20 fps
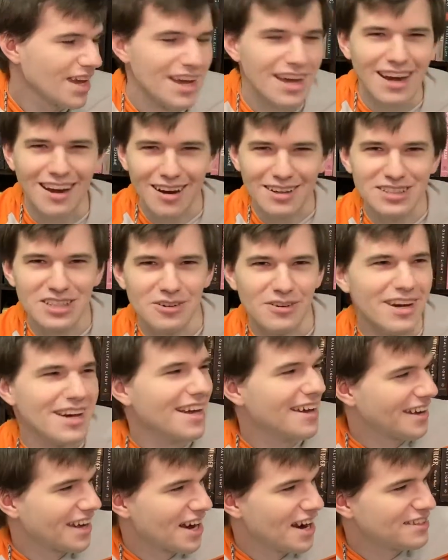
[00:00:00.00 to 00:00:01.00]
And also,
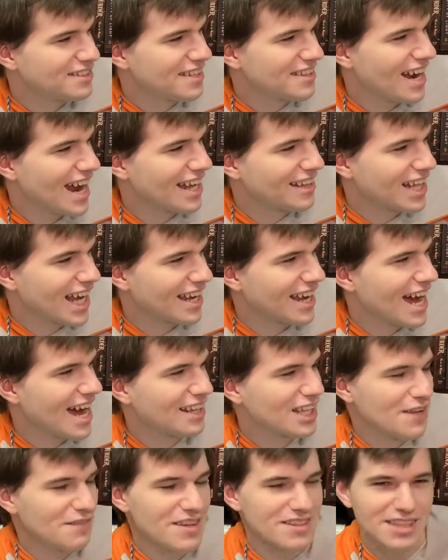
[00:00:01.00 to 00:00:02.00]
can I say that I
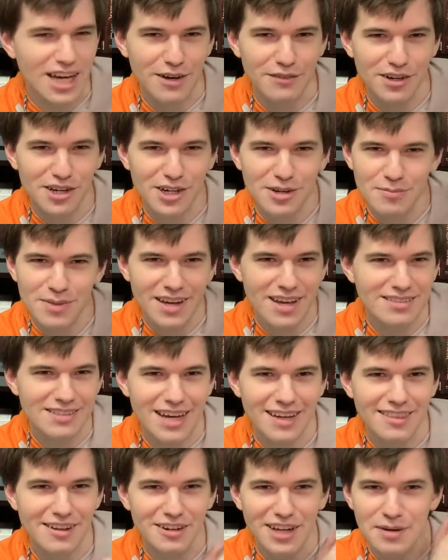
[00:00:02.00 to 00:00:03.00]
love this cover because
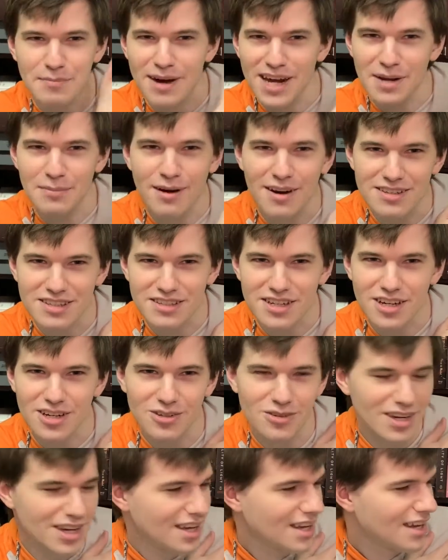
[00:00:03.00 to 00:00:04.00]
like they're like body parts, you know?